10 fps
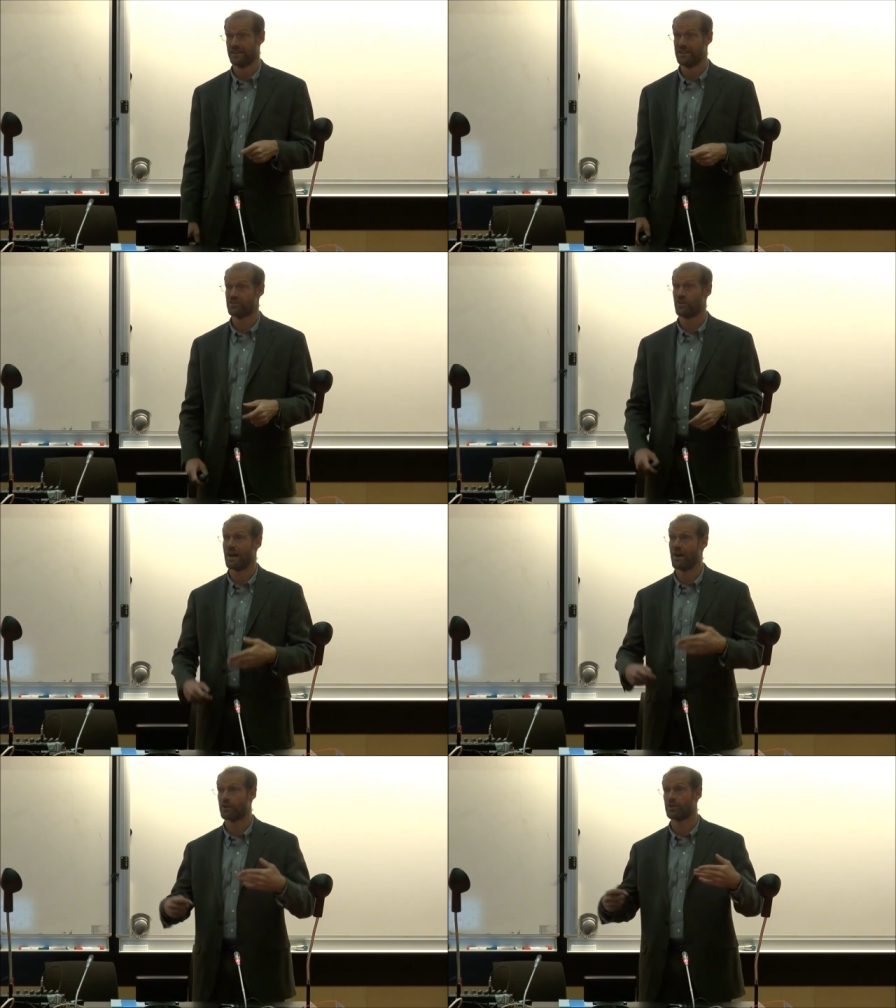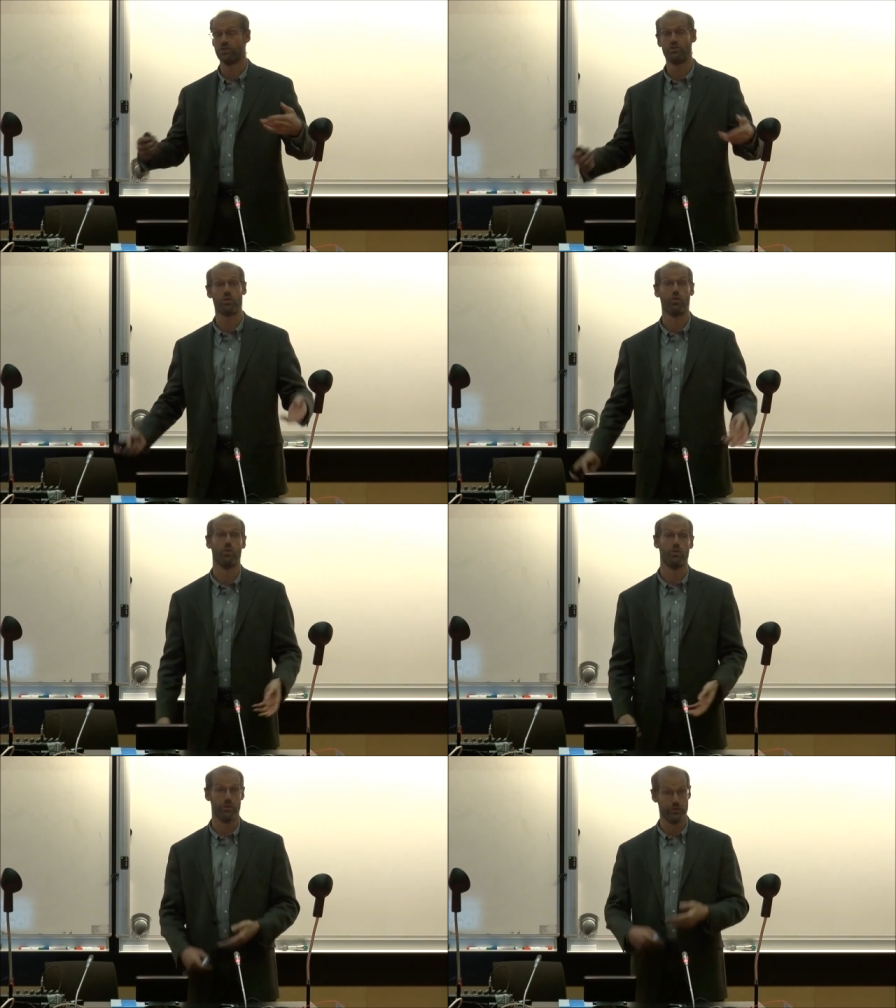These are our
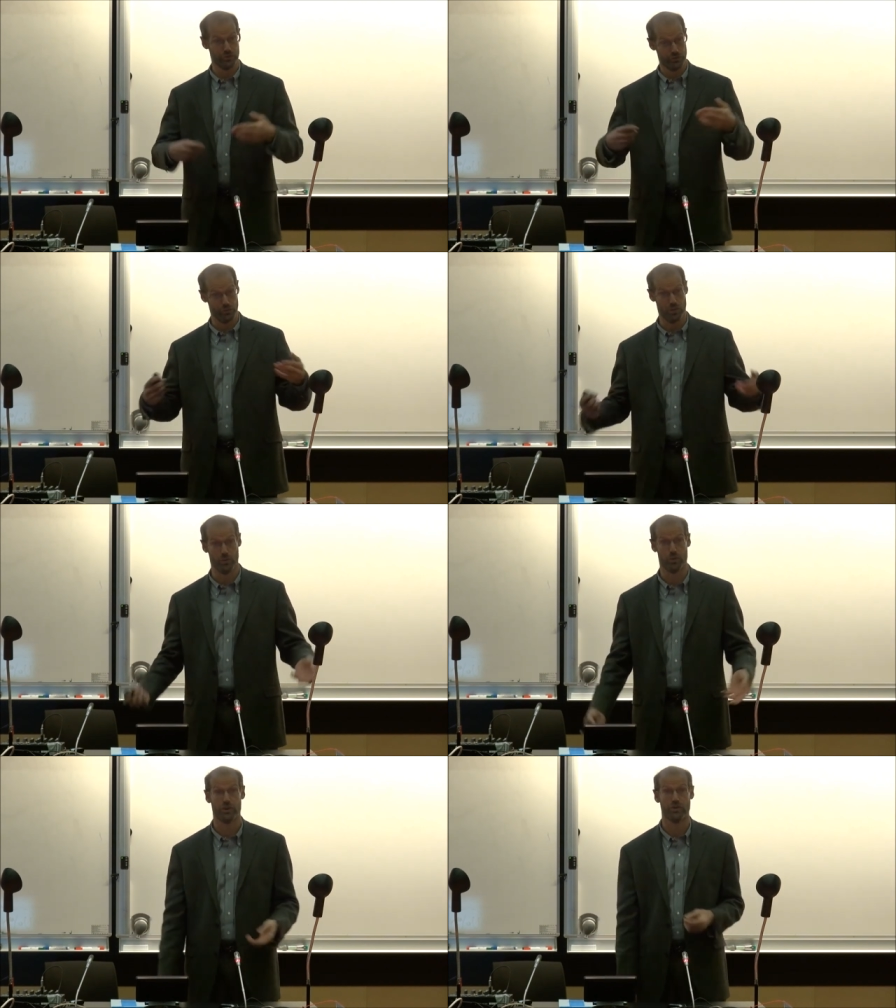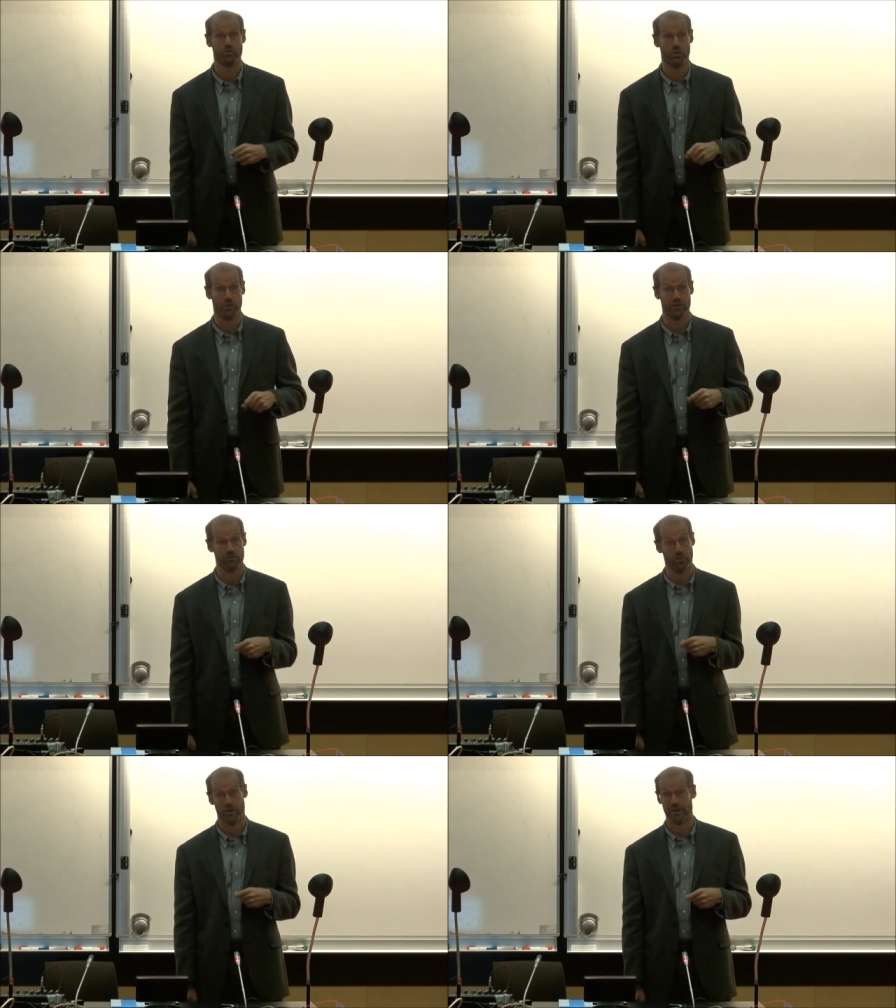controls, what we're controlling
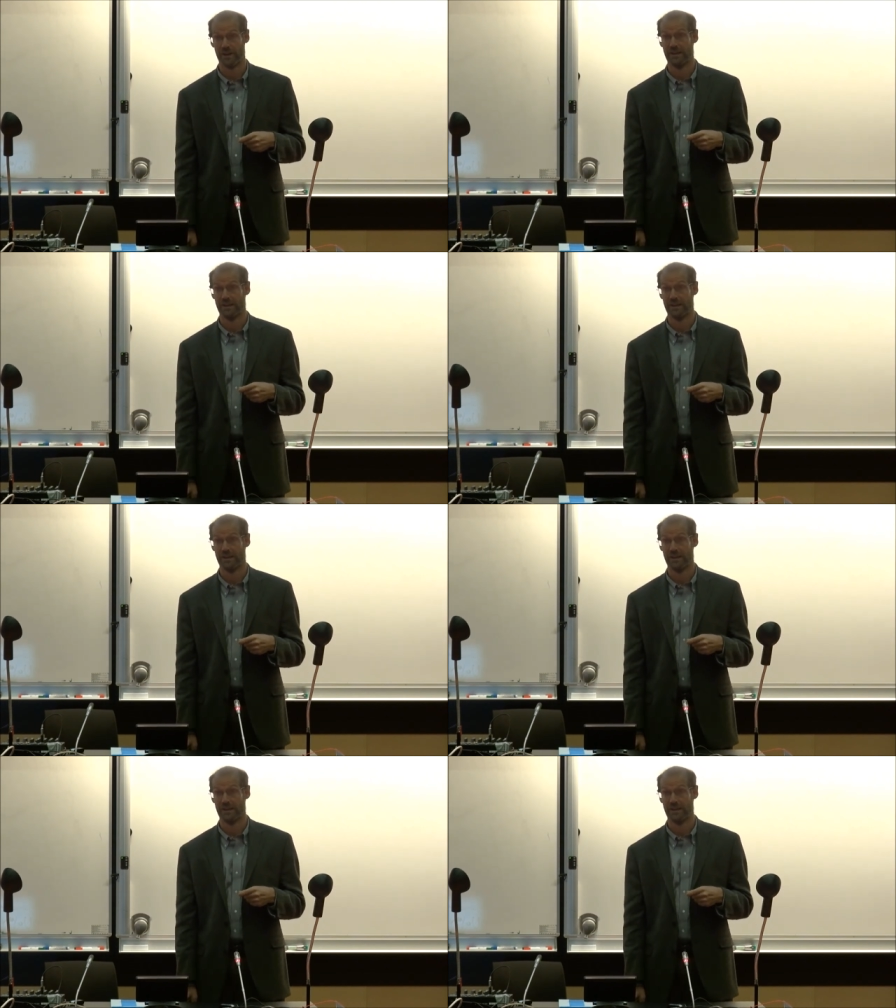for.